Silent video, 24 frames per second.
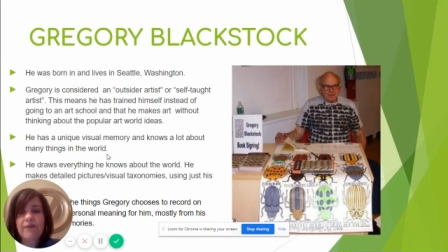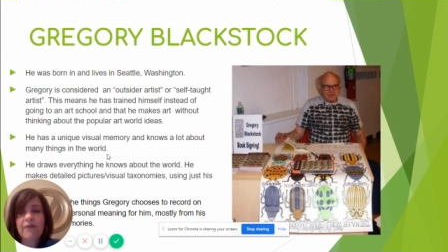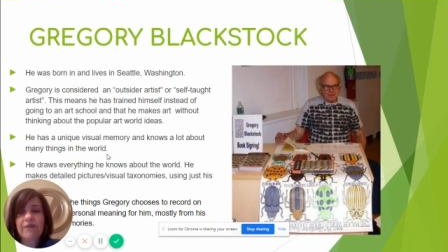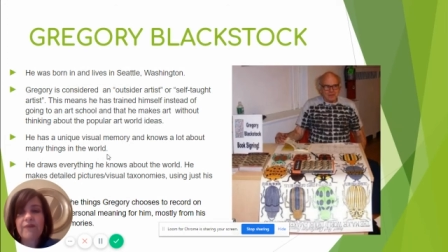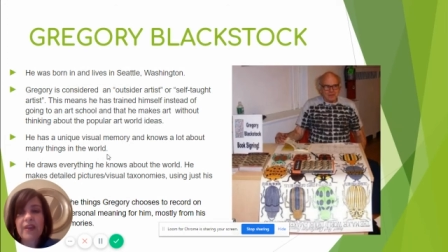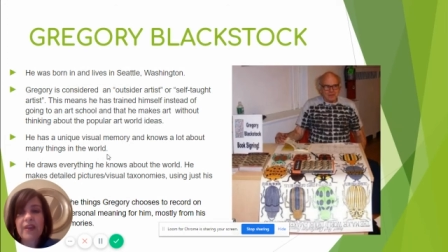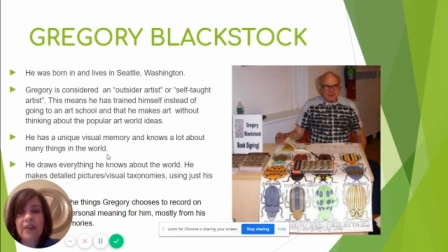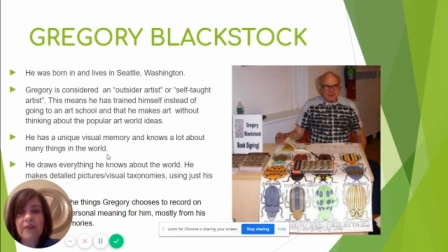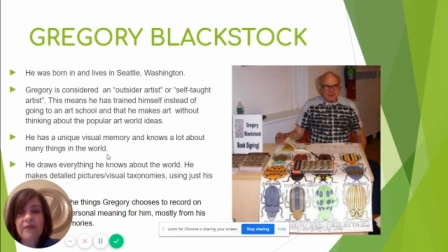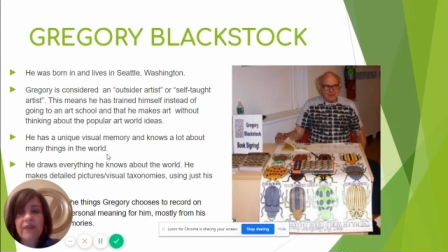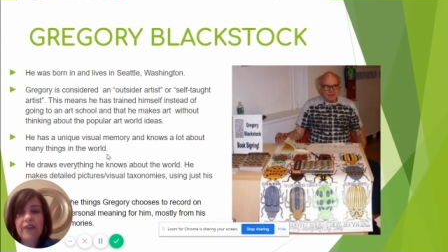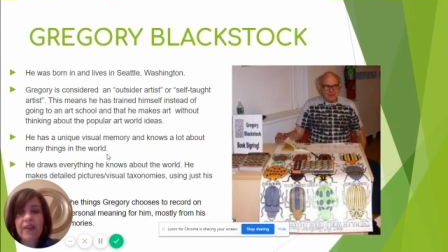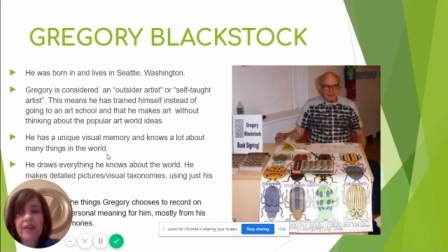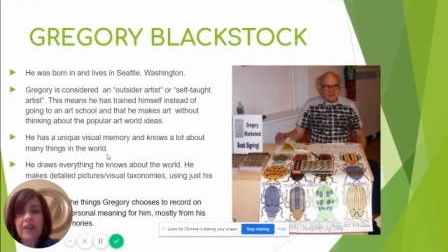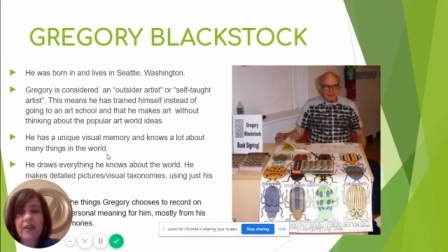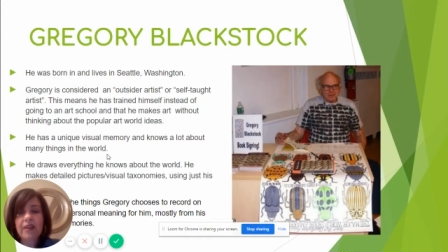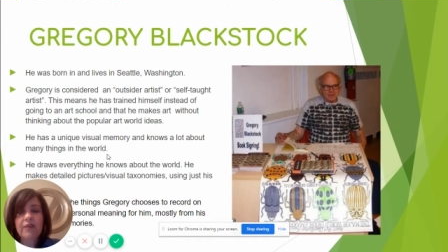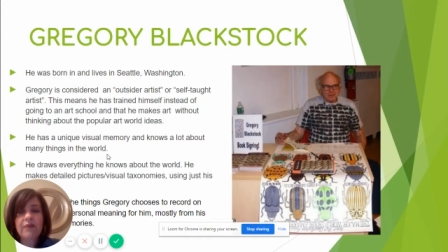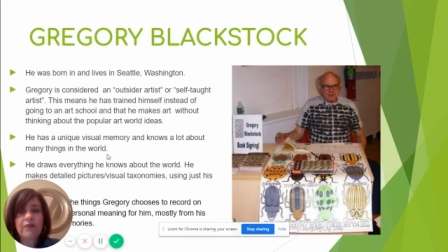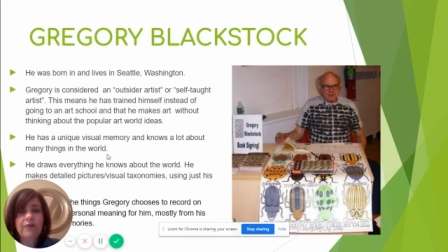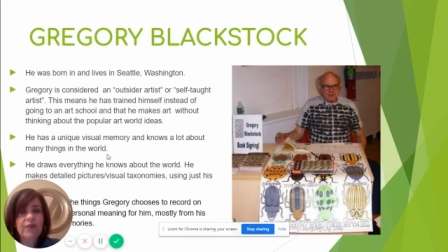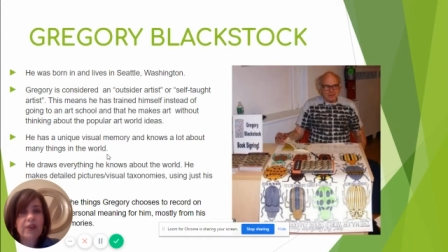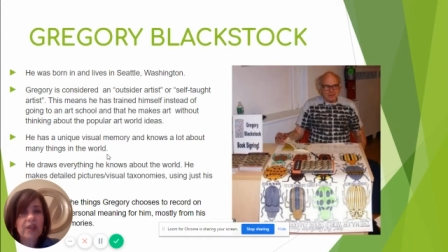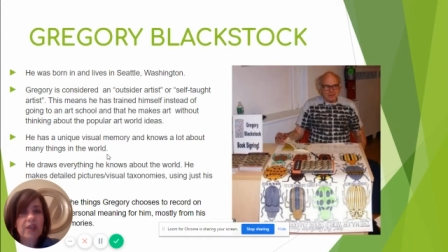
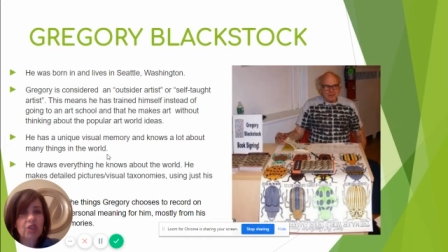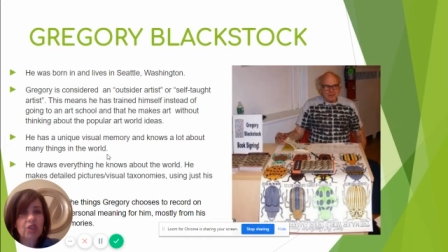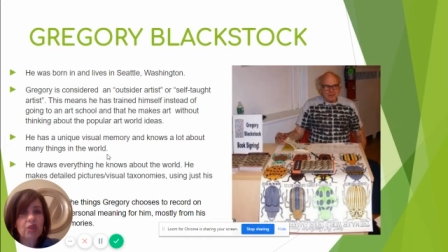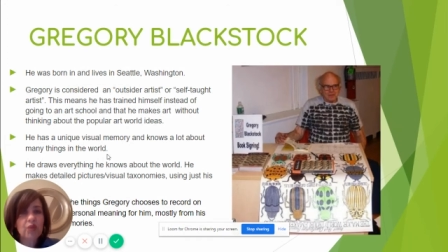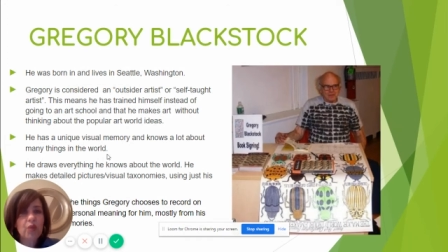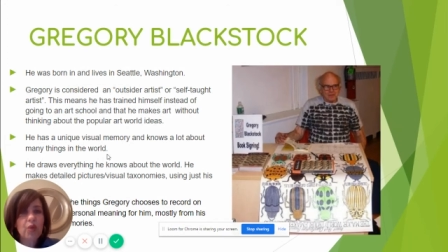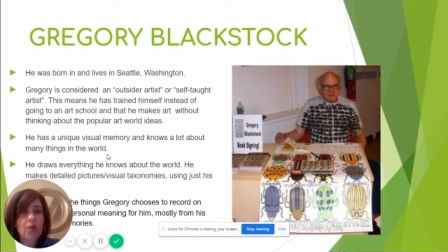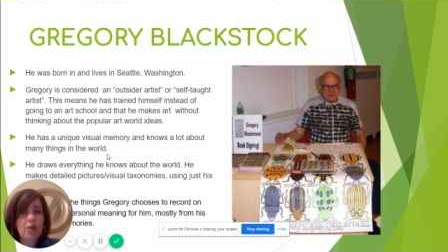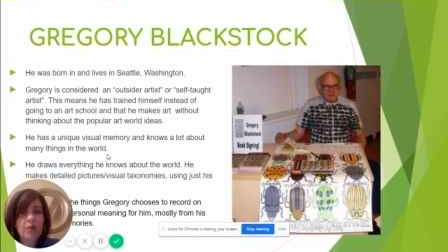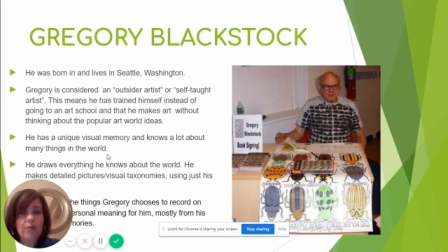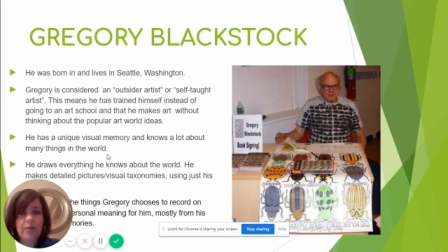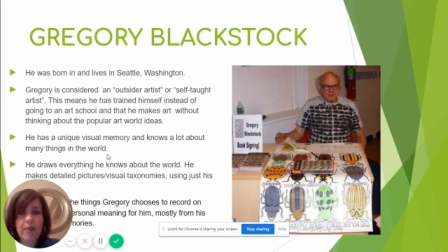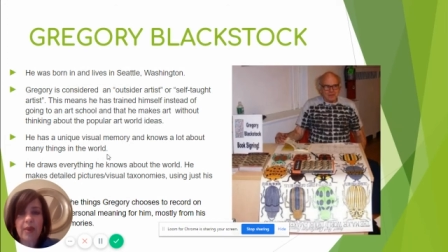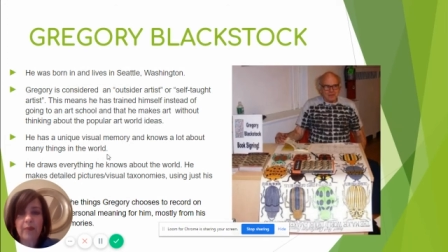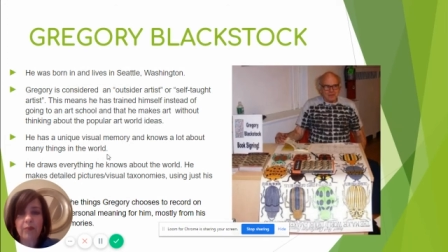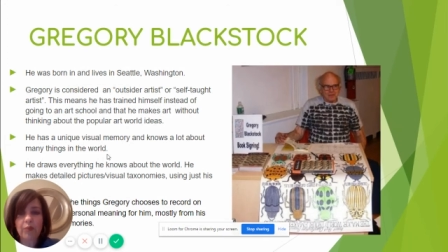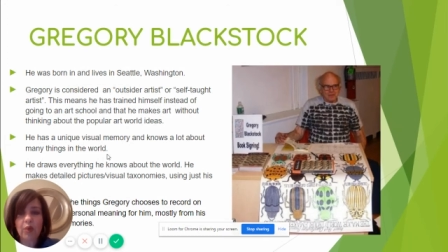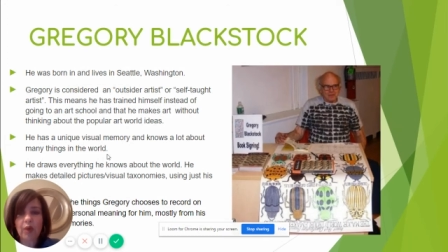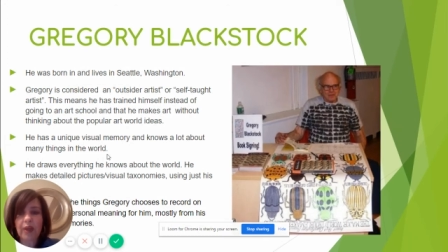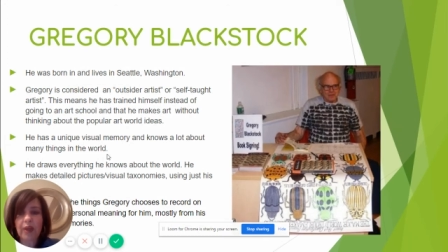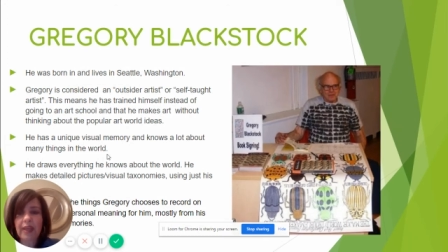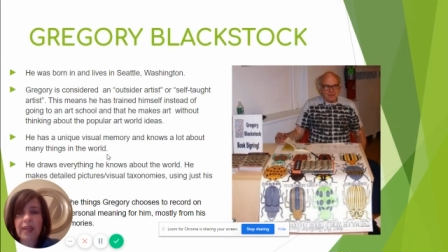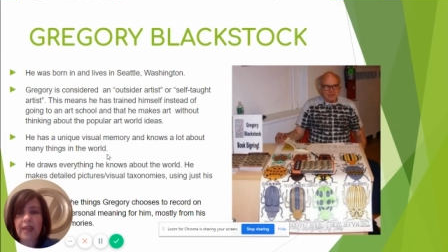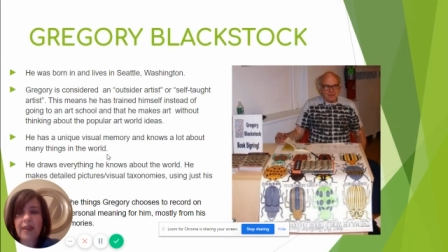vivid visual
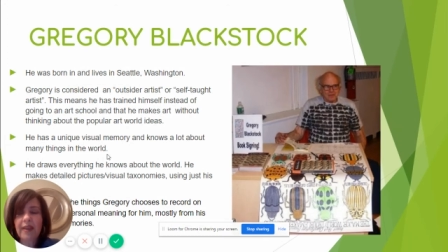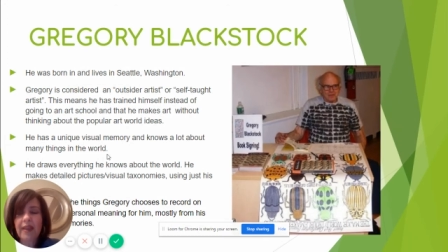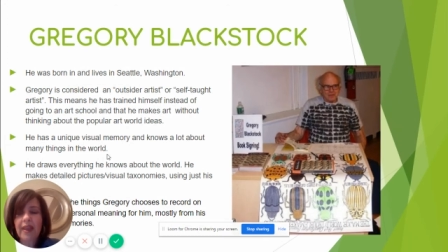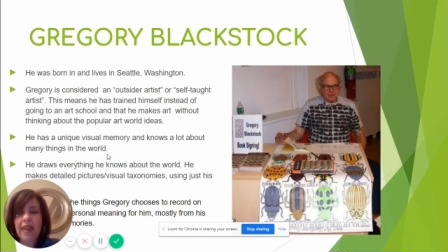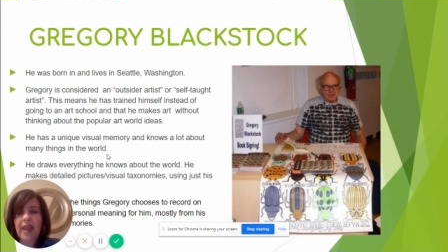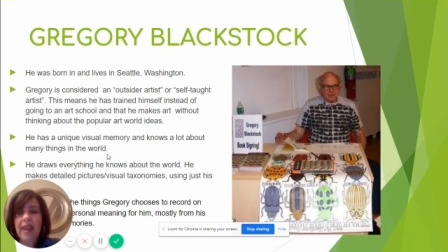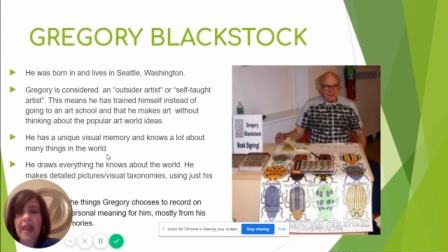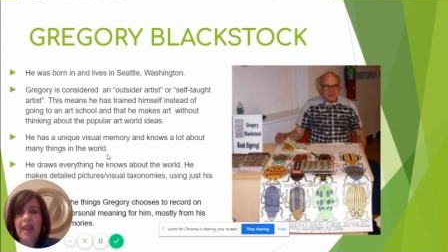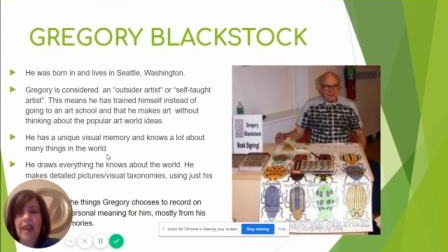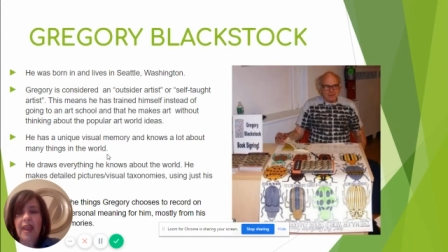memory,